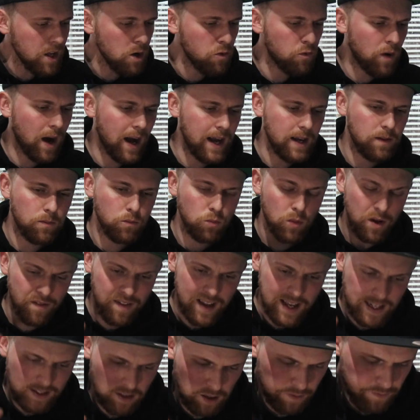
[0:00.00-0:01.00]
Right, we've
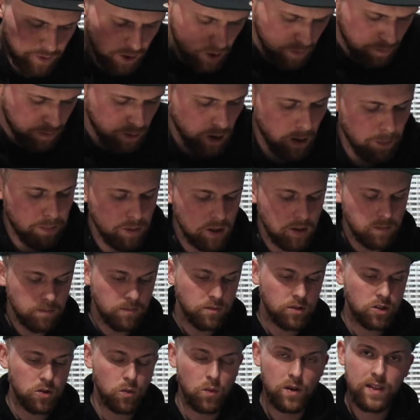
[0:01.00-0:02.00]
hit a few
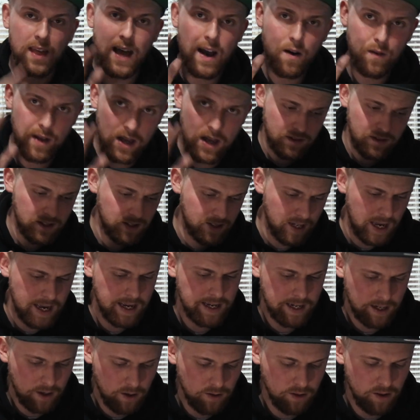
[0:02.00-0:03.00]
problems. Without
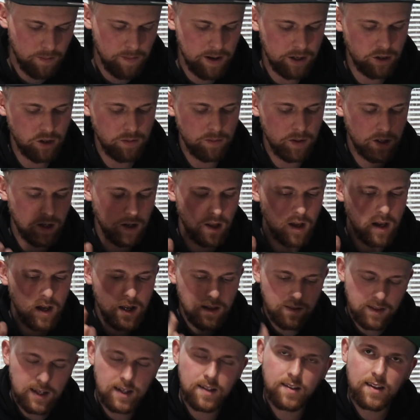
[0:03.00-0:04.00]
taking another measurement,
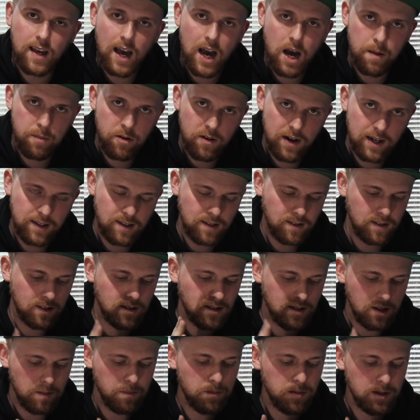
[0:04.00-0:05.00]
these carburetors are
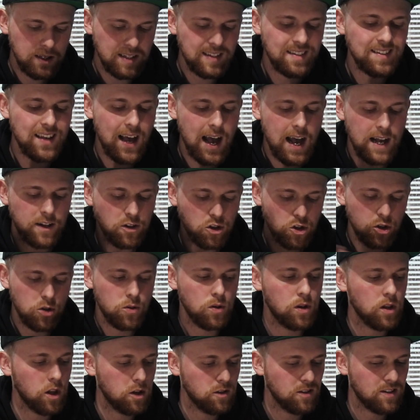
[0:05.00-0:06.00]
simply sat too
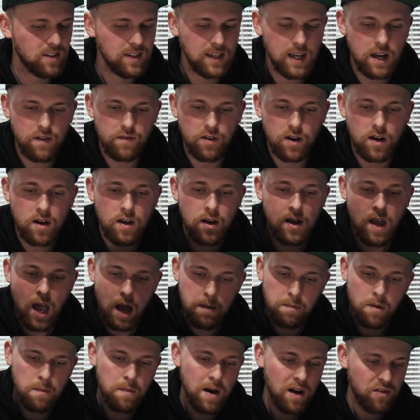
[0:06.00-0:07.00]
close together
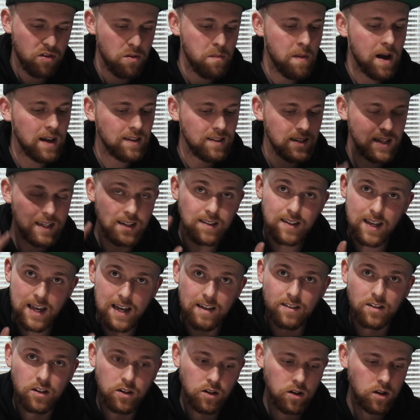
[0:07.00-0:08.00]
and my mathematics
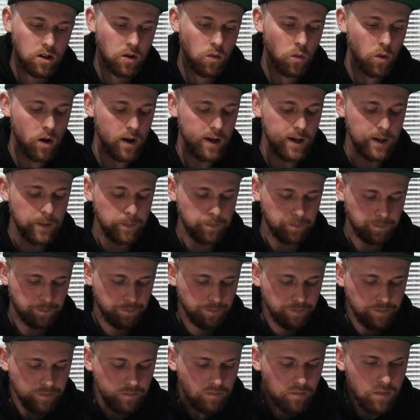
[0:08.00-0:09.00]
isn't going to work.
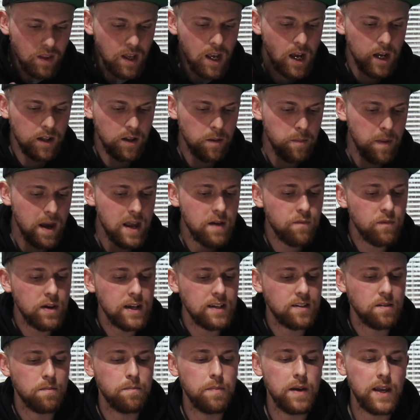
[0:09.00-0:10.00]
And the main
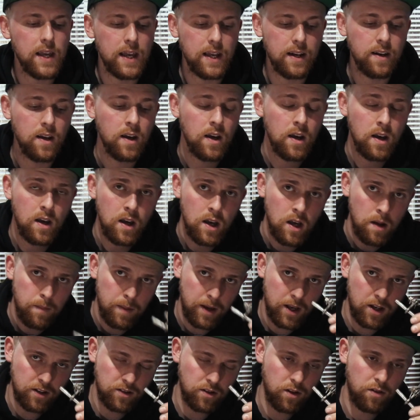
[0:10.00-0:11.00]
reason being,
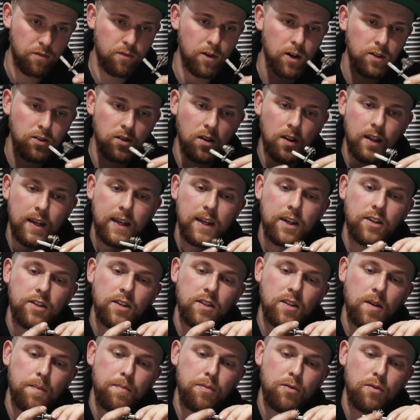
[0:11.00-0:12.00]
because the throttle
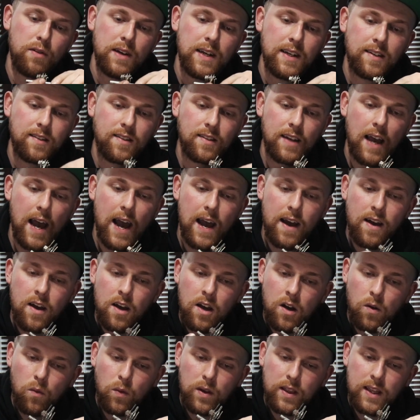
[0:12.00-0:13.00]
linkages are preset
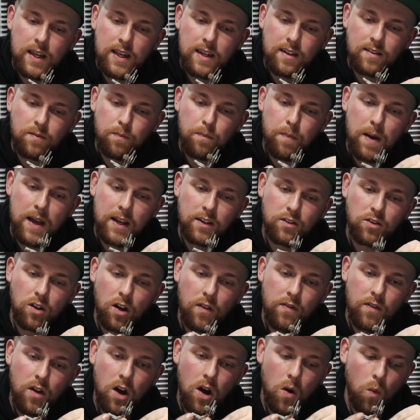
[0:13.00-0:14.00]
with these bits
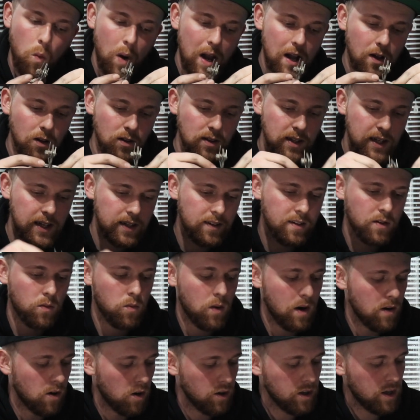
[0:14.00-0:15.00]
on that are welded
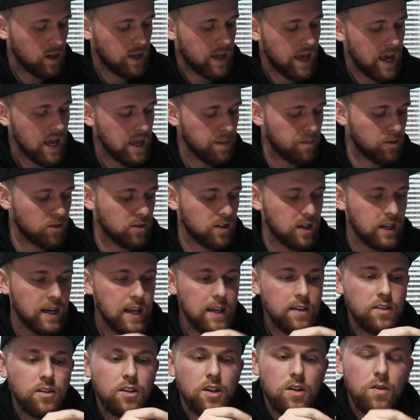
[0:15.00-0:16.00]
where all your cables
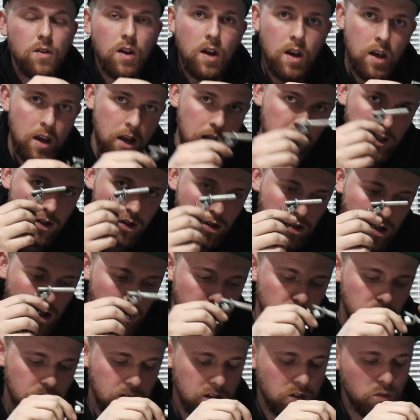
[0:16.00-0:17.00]
connect to, and so
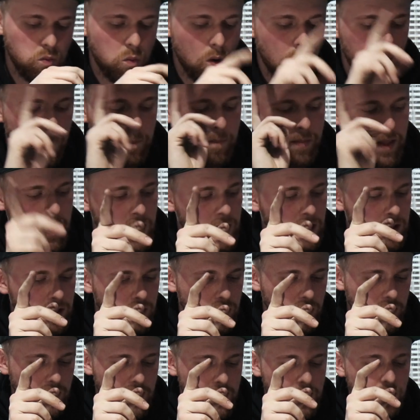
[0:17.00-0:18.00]
is this one.
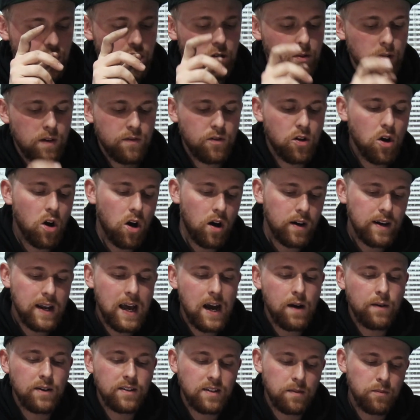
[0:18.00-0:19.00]
So the issue I've got
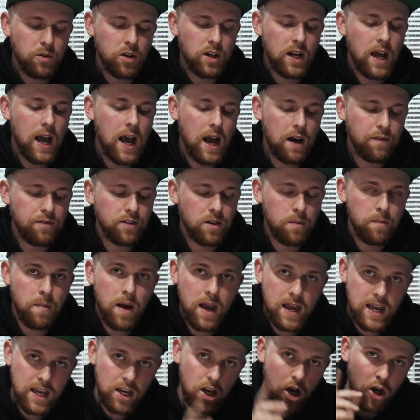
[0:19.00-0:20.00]
now is I'm going to have to
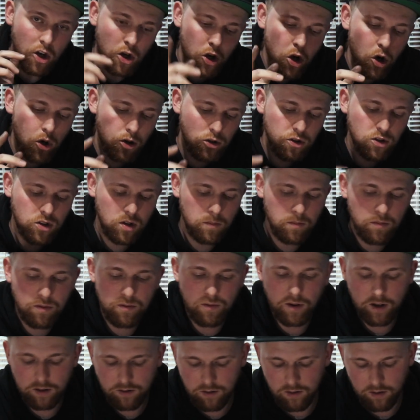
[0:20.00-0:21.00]
make a custom
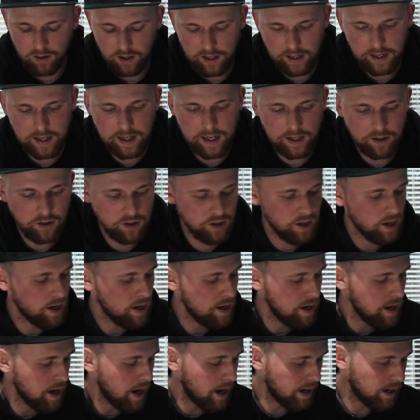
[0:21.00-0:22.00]
throttle linkage.
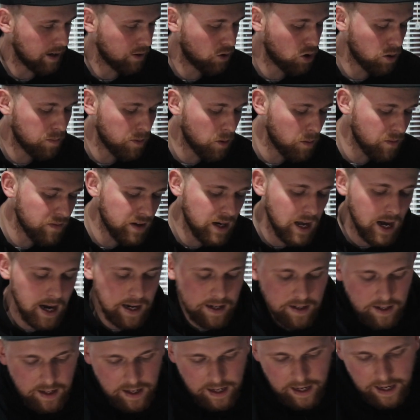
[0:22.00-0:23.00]
And I come up with an
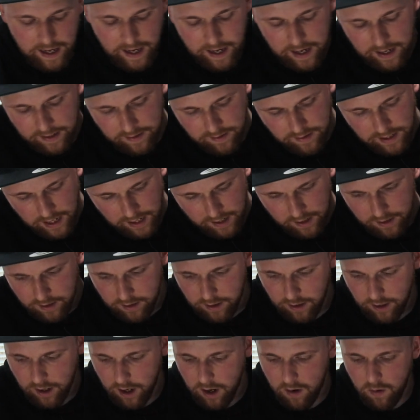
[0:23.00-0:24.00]
idea a second
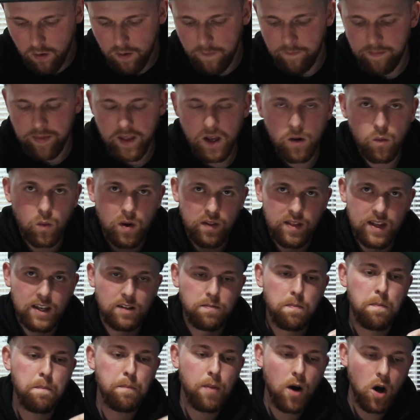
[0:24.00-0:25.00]
ago with this
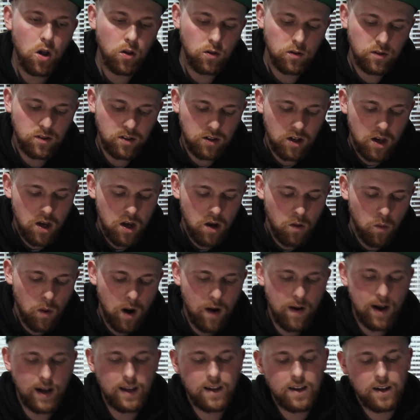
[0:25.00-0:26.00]
bolt
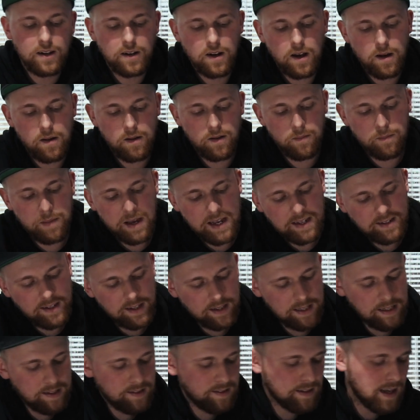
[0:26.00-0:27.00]
where I can
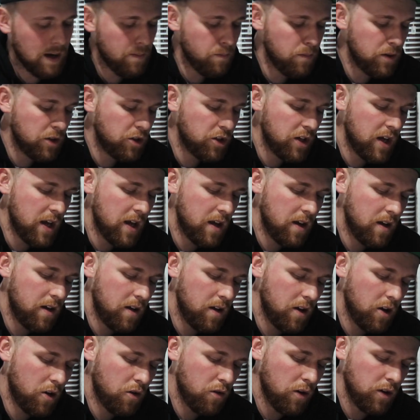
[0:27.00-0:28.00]
basically sandwich it
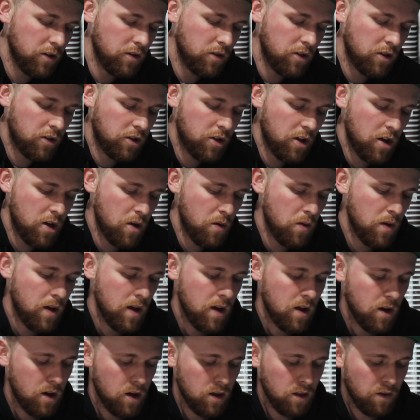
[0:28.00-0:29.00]
across the two
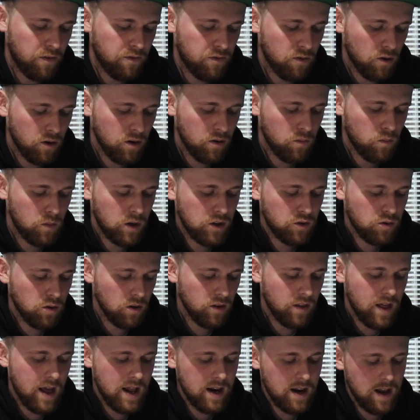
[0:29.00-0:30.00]
at the front, which will
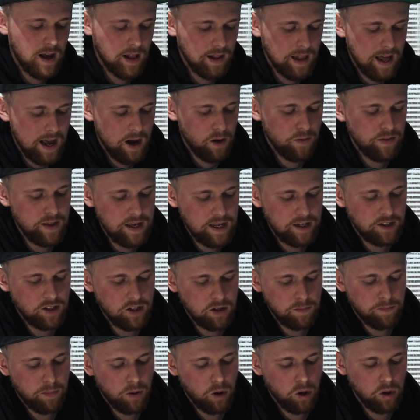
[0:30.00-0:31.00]
then allow these to
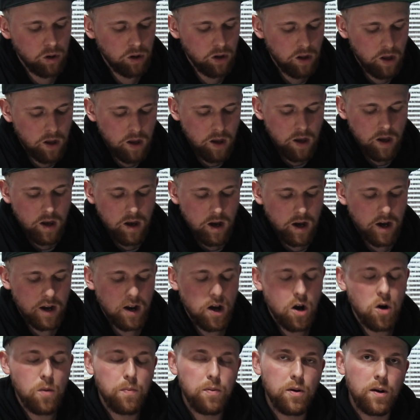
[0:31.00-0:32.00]
pull and
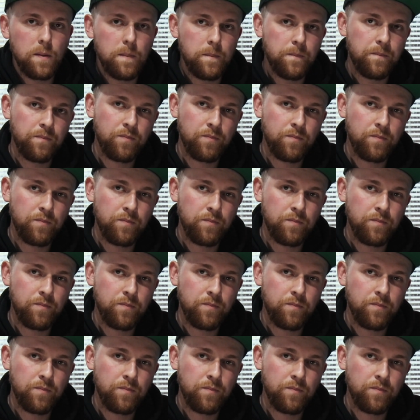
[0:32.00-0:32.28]
open.